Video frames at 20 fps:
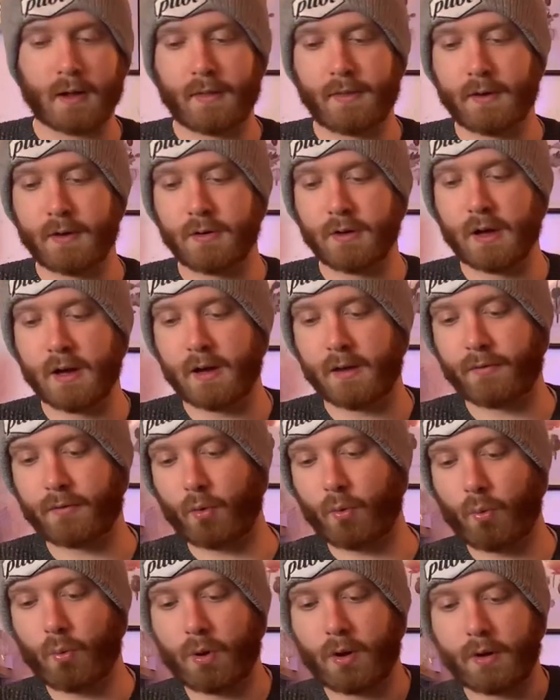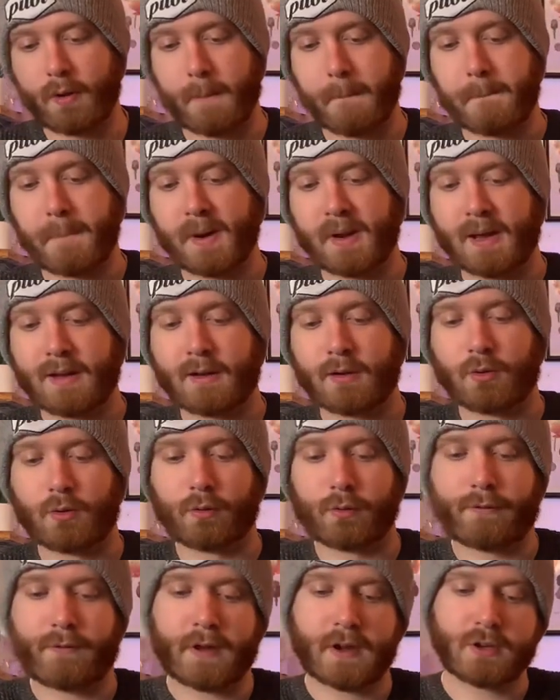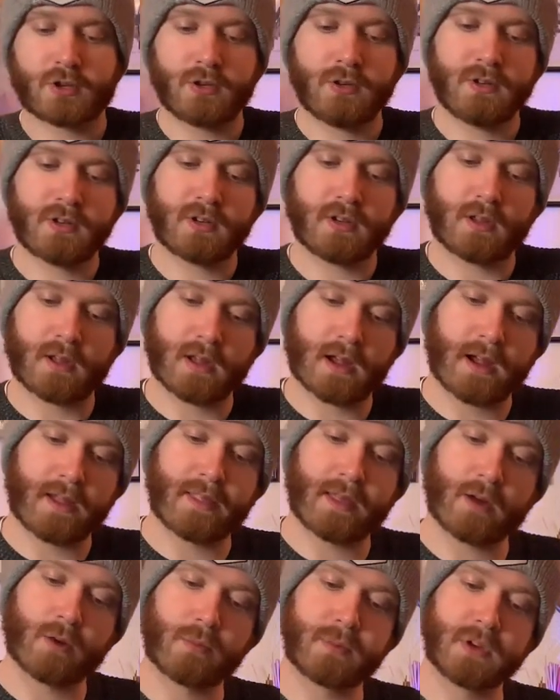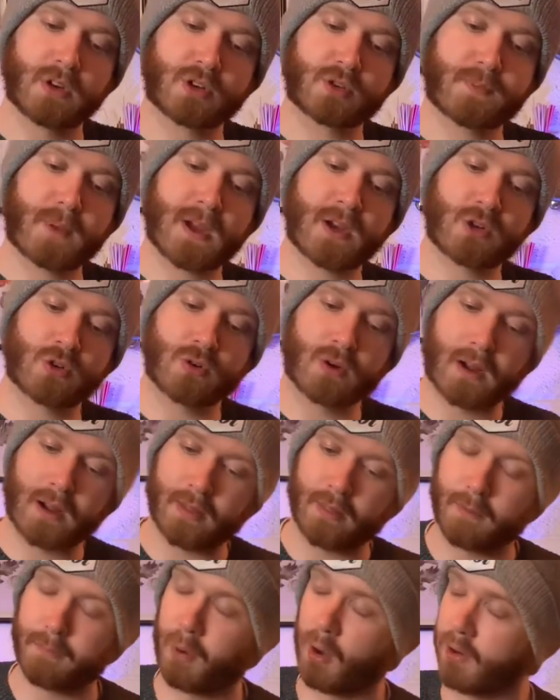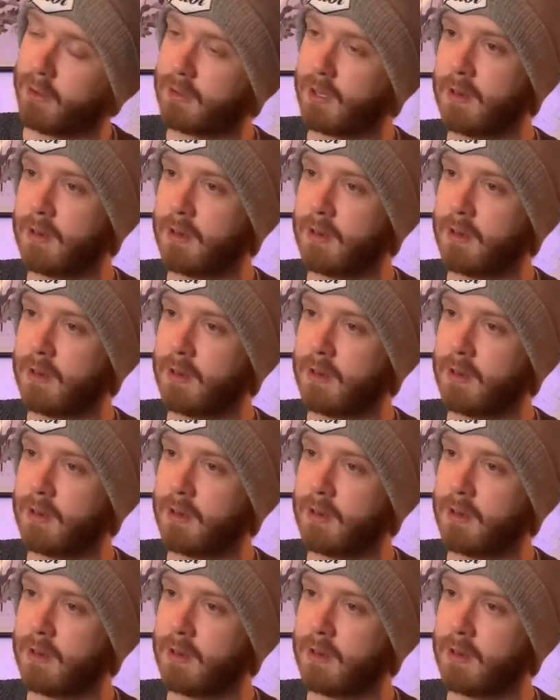there you have one banana old fashioned, and that will be your special at the Bonnington